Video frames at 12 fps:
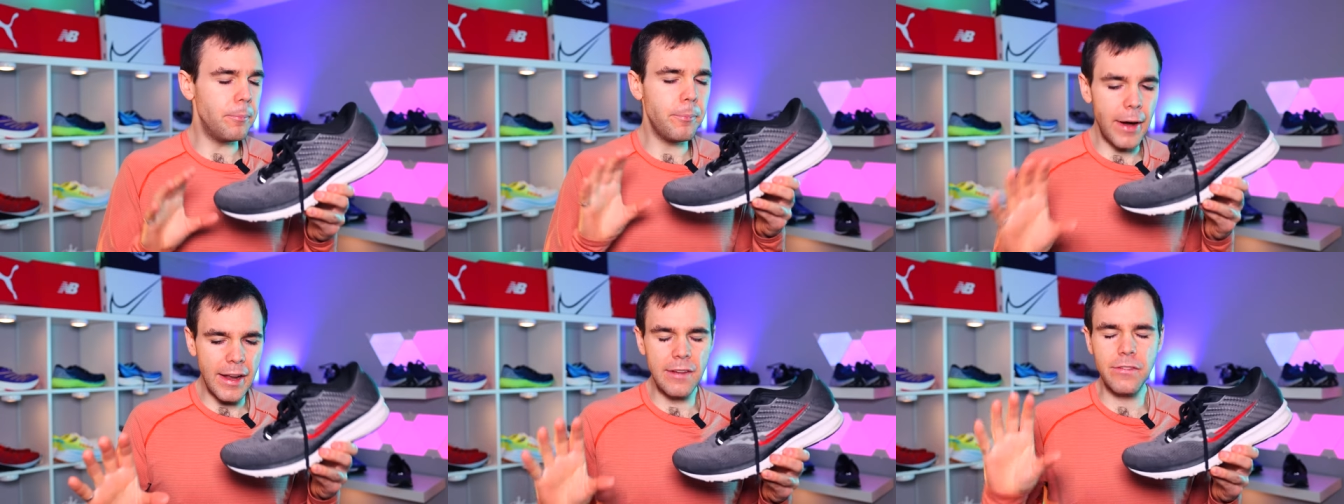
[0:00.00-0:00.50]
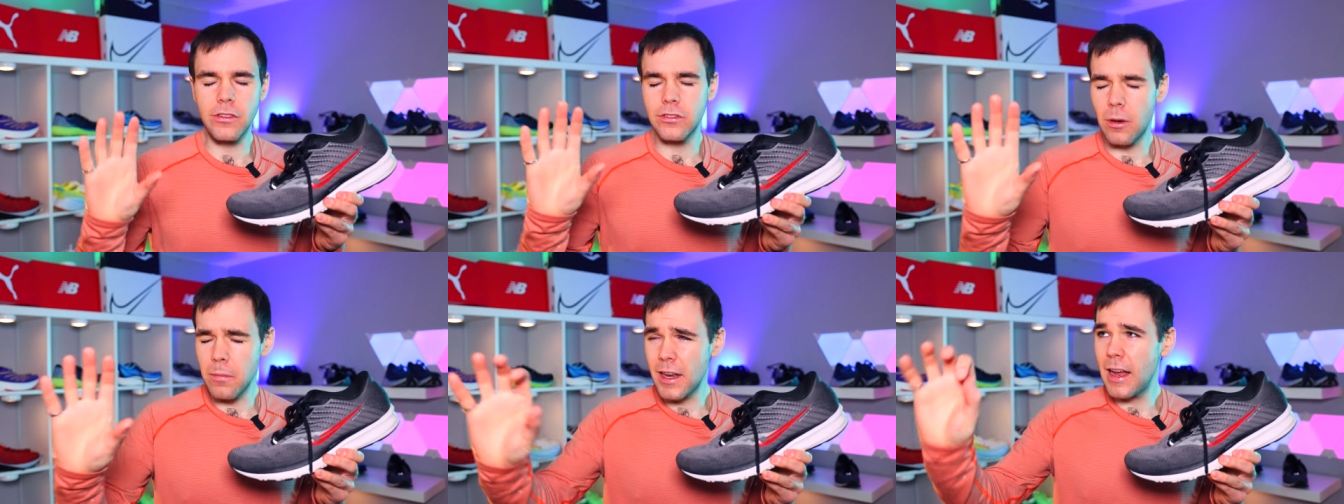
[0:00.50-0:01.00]
But if you're
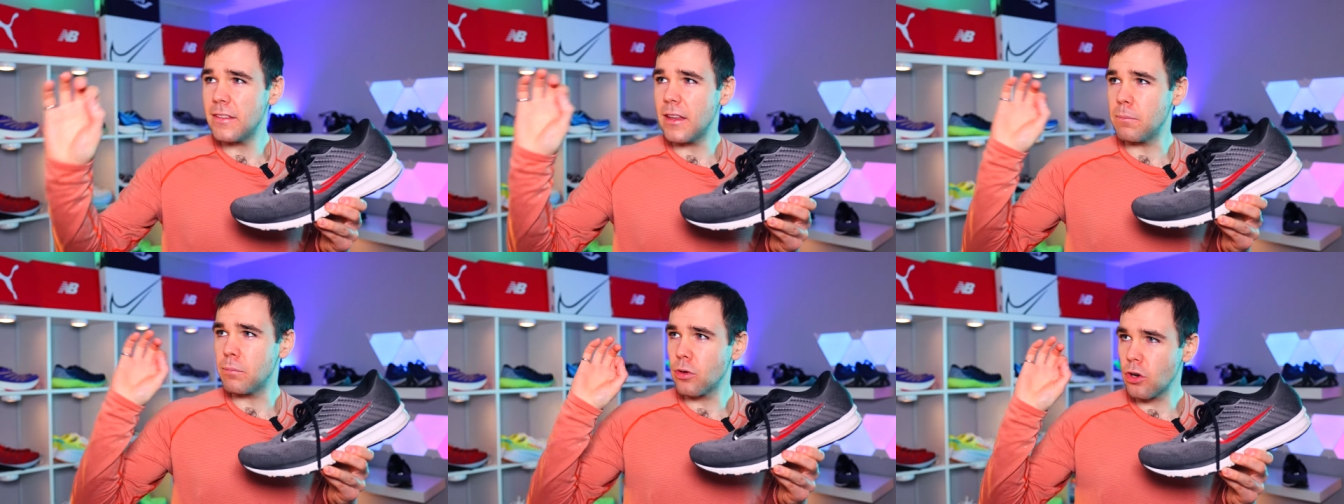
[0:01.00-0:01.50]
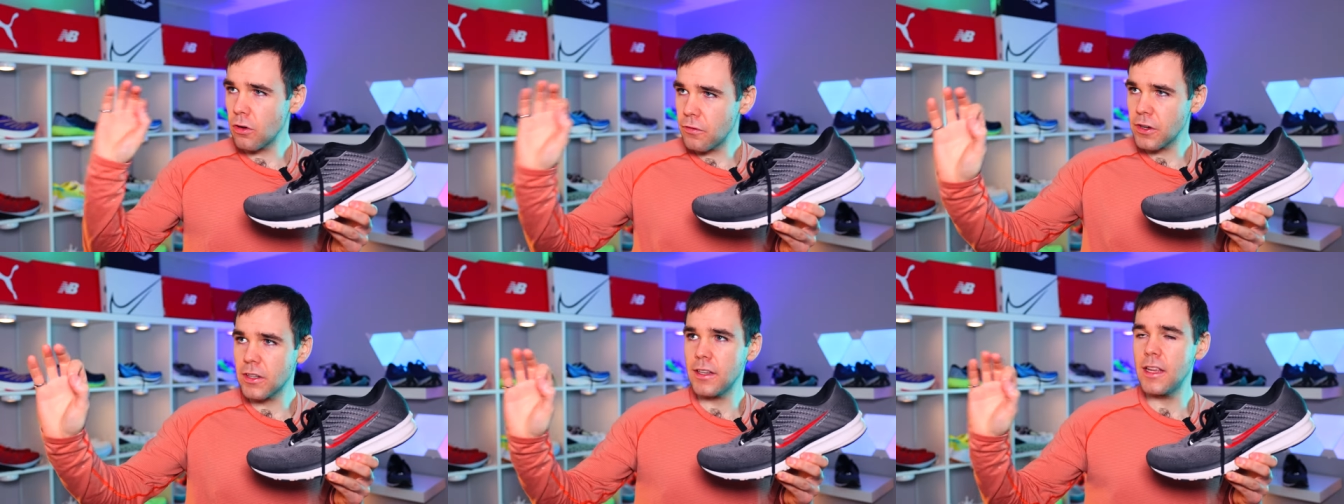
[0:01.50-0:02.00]
someone that has a
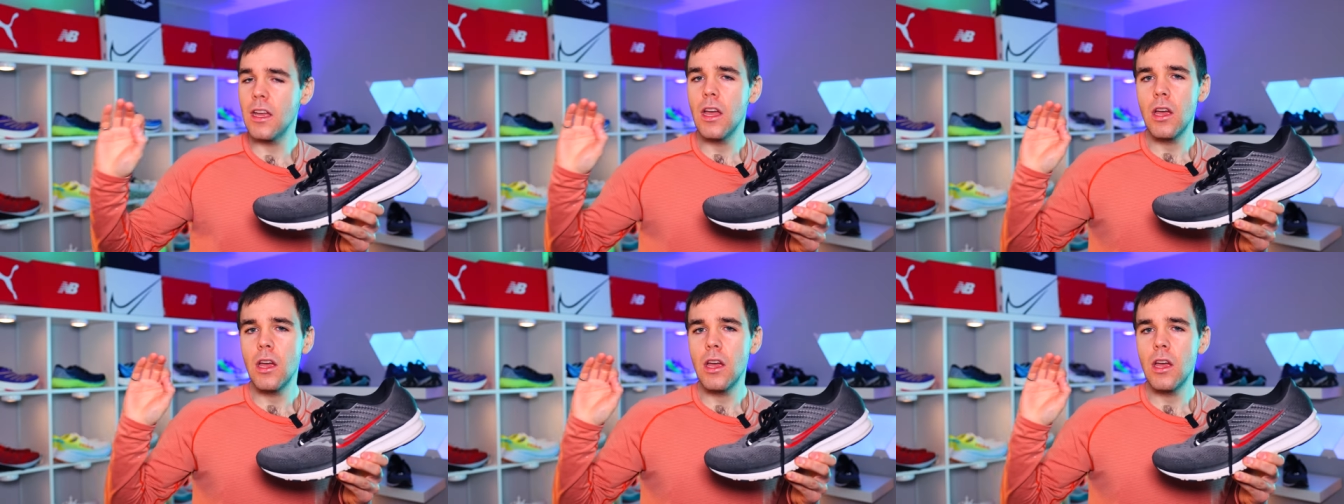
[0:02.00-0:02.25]
perfectly